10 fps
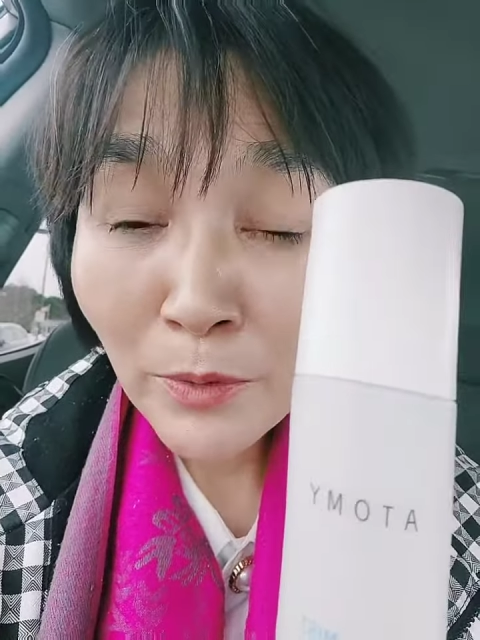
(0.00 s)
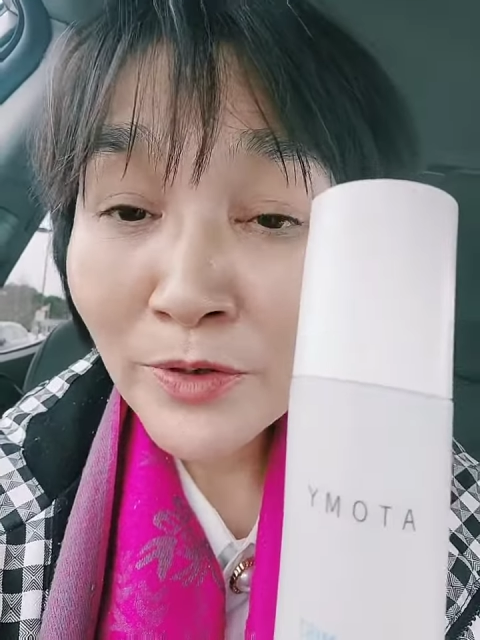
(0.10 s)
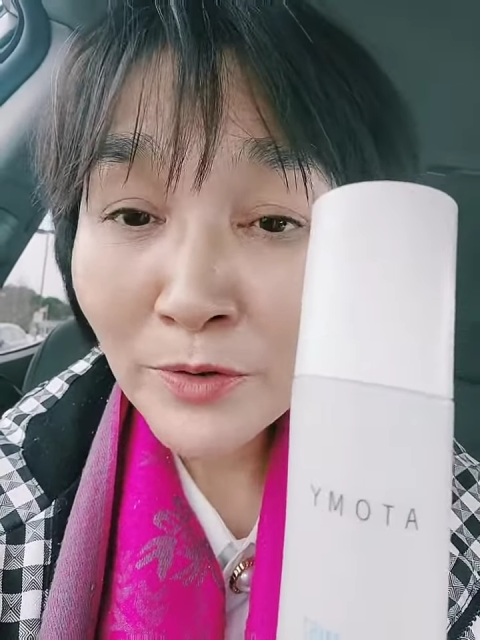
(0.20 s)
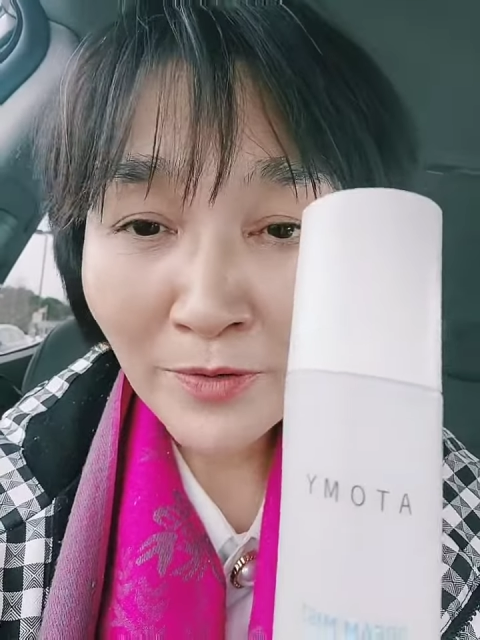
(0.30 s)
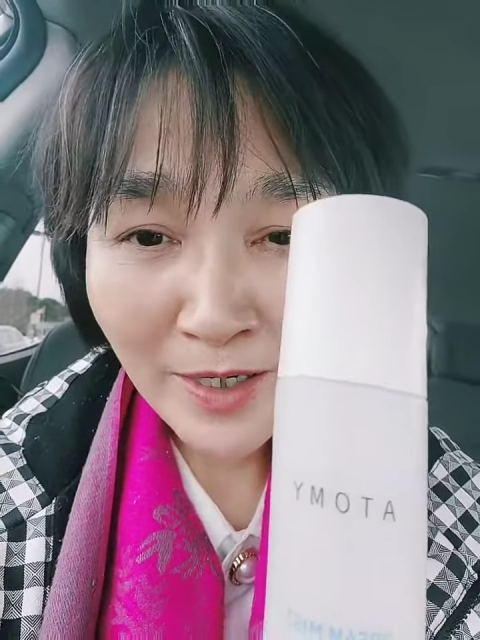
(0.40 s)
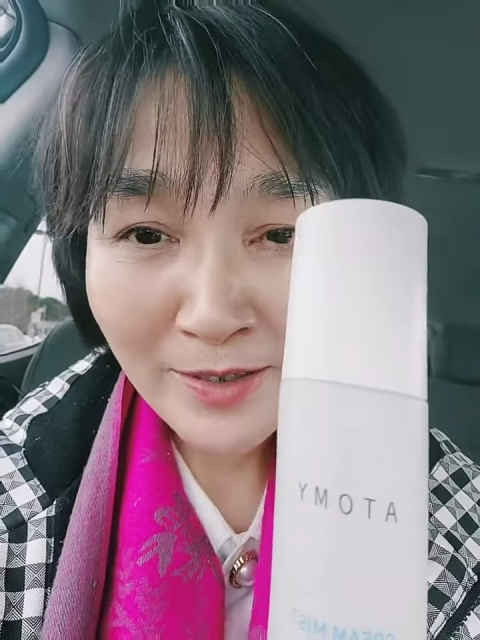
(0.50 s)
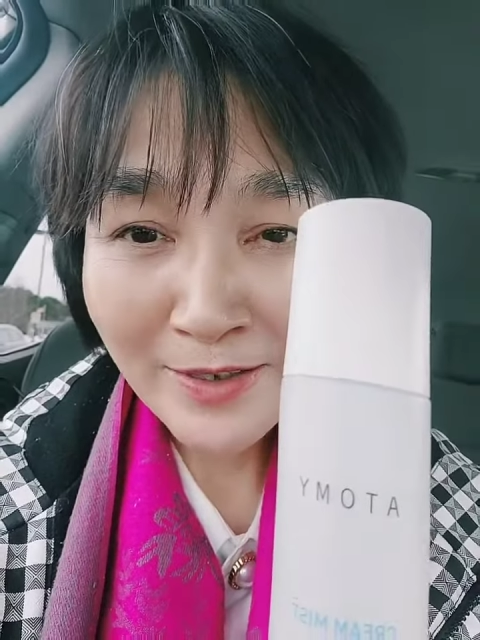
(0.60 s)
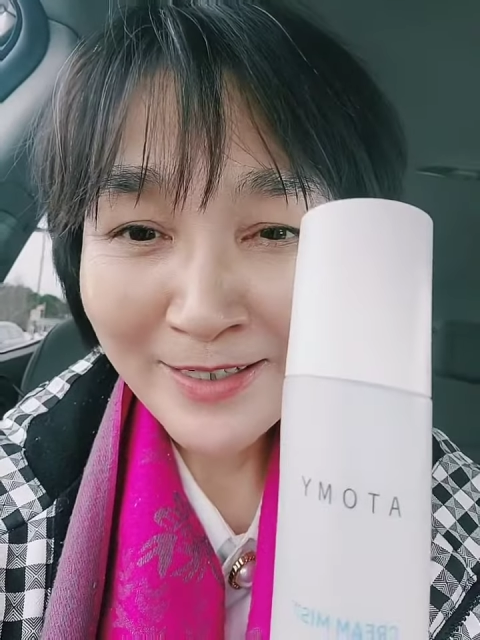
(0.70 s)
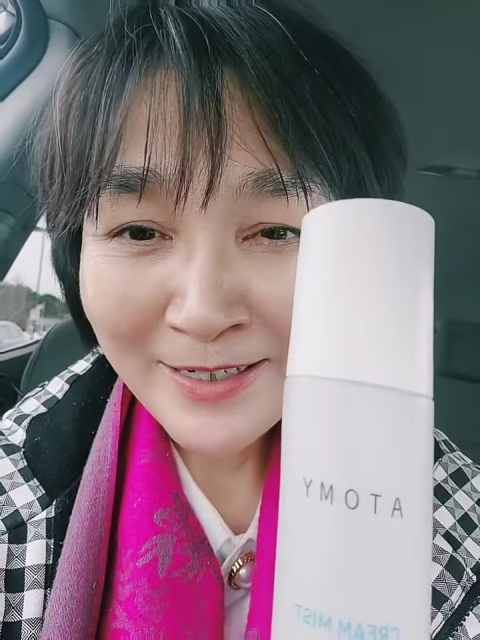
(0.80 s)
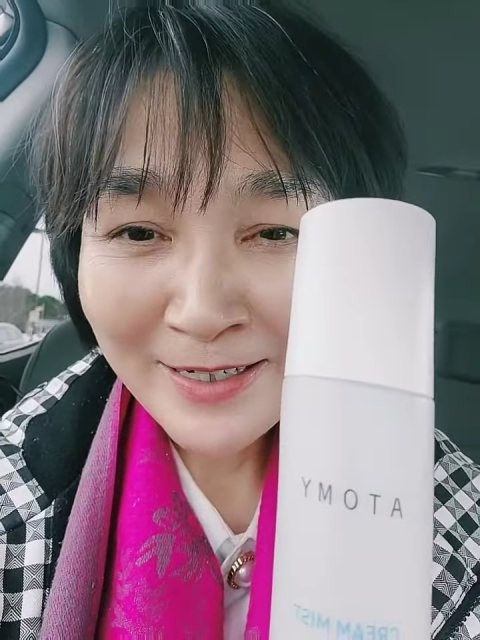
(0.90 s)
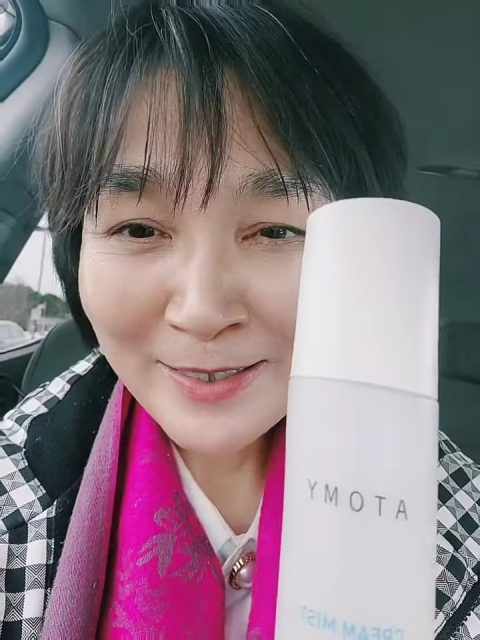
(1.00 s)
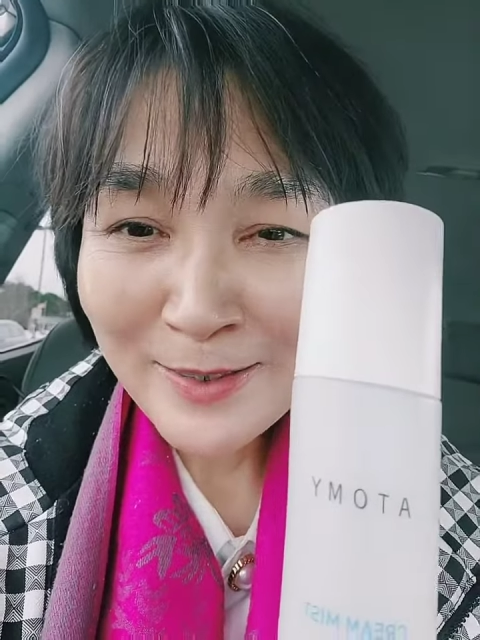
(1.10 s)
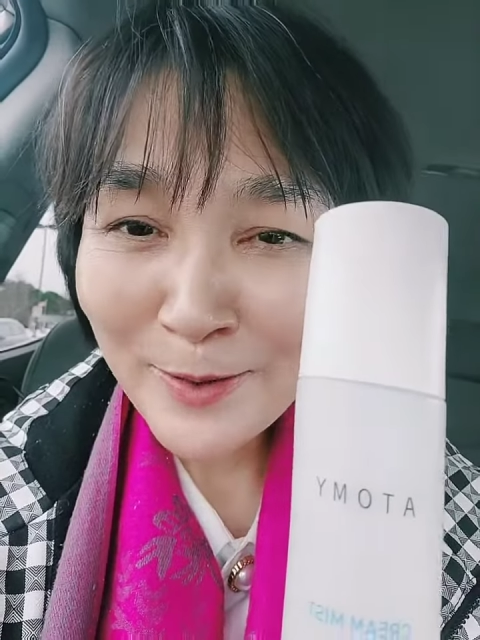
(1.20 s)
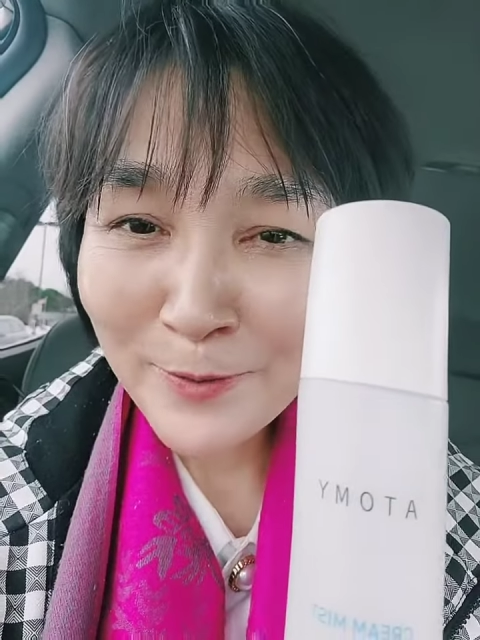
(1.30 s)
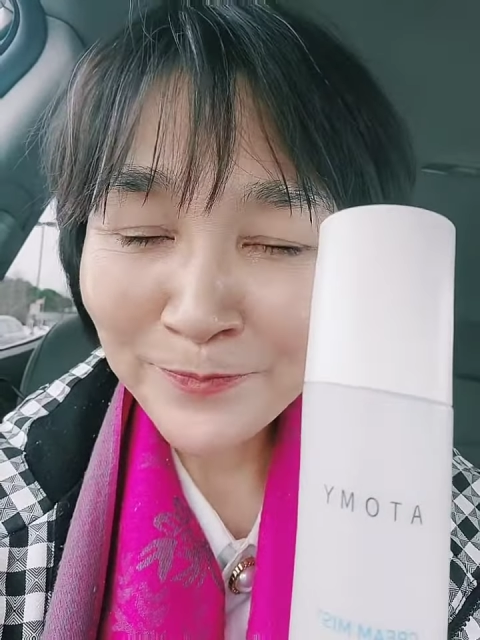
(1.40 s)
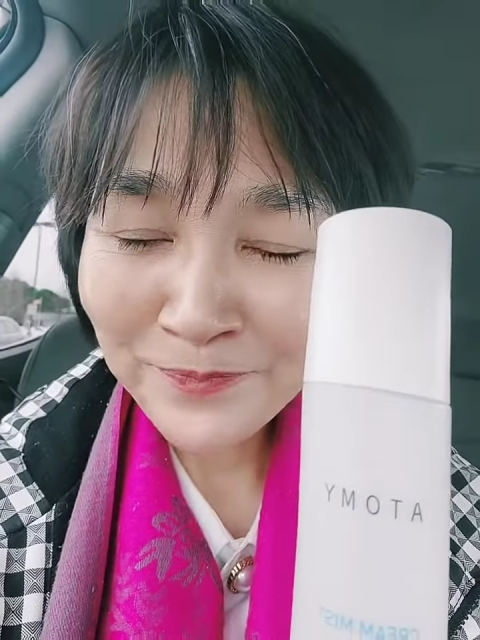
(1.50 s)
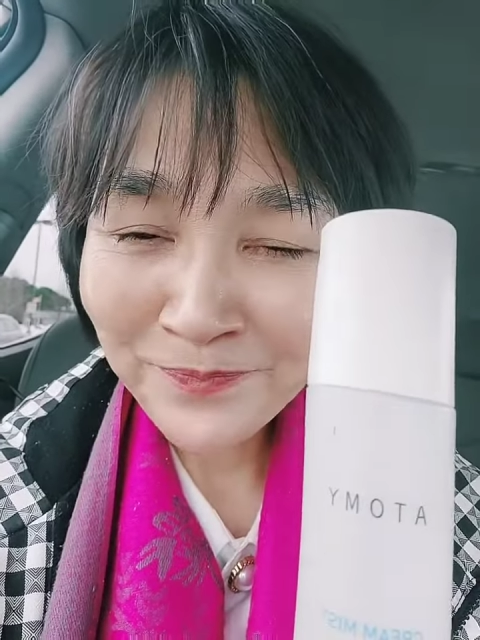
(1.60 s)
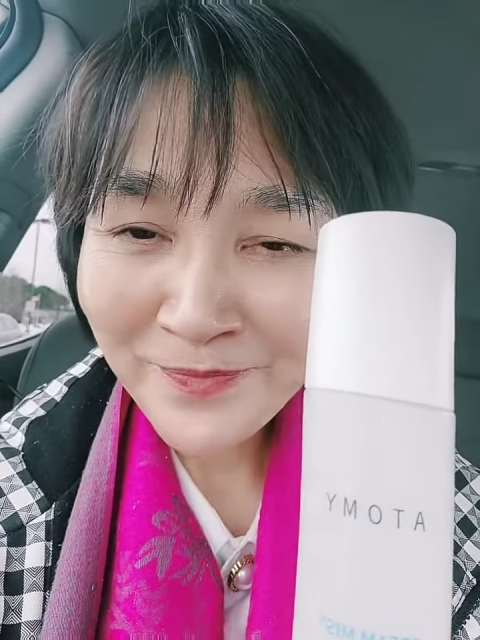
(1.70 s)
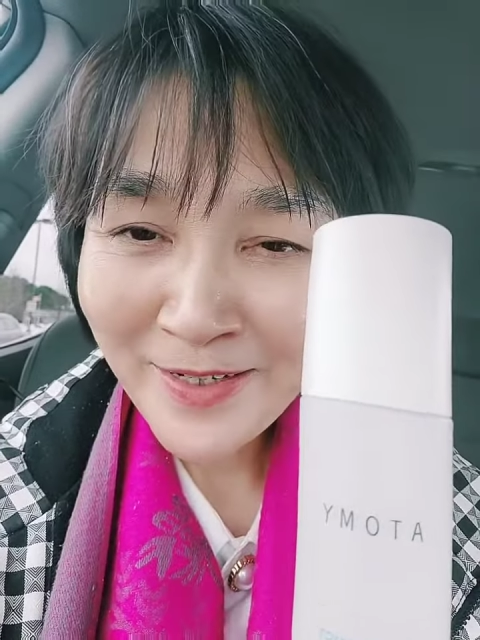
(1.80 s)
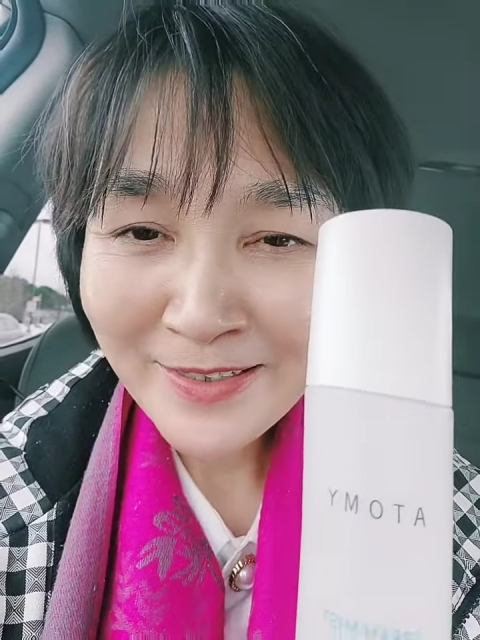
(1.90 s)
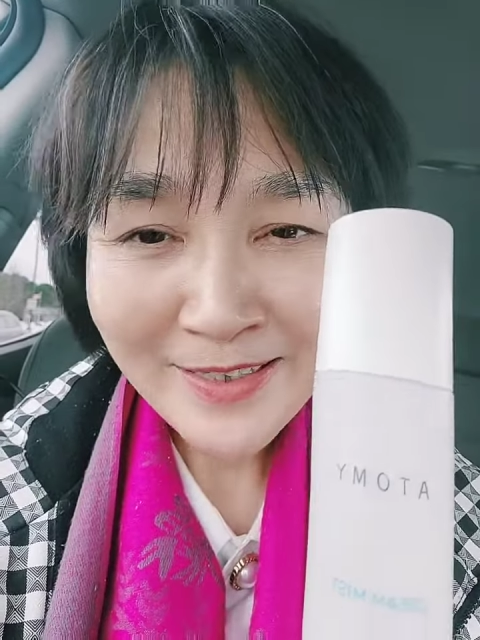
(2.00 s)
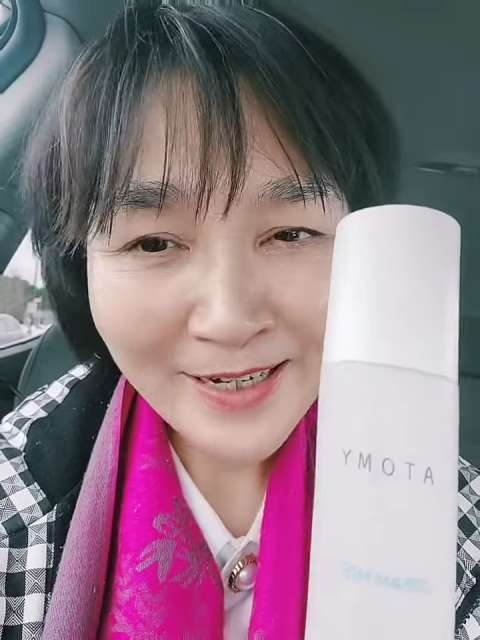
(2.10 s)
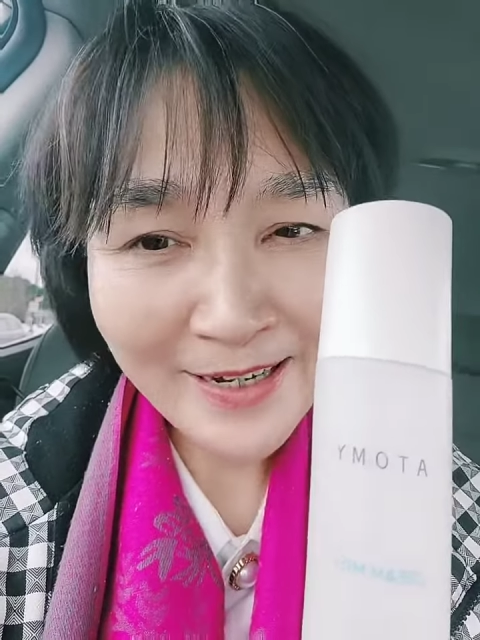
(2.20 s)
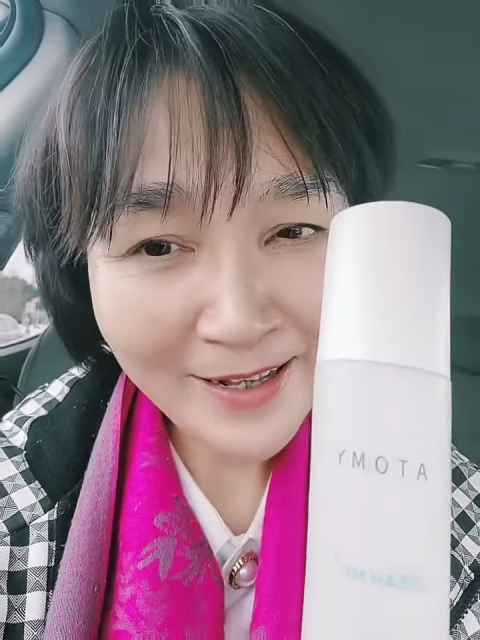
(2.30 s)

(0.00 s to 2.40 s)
moisturized so stay